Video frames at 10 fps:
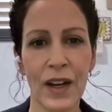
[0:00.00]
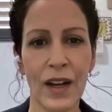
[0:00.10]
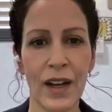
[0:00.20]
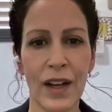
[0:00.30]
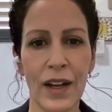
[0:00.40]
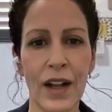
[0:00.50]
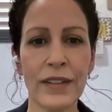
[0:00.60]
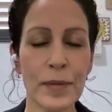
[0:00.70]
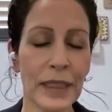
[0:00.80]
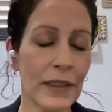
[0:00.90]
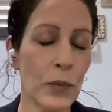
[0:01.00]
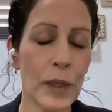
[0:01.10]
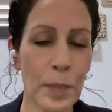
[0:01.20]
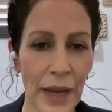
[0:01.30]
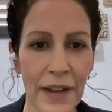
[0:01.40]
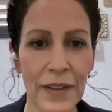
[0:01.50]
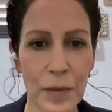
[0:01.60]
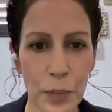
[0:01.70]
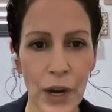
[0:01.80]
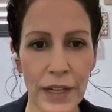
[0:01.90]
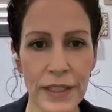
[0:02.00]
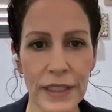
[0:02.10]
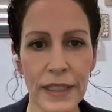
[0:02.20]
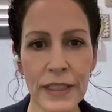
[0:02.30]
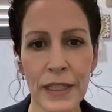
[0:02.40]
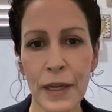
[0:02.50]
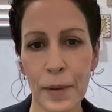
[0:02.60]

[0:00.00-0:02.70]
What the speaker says: Ultimately, we pay the prices,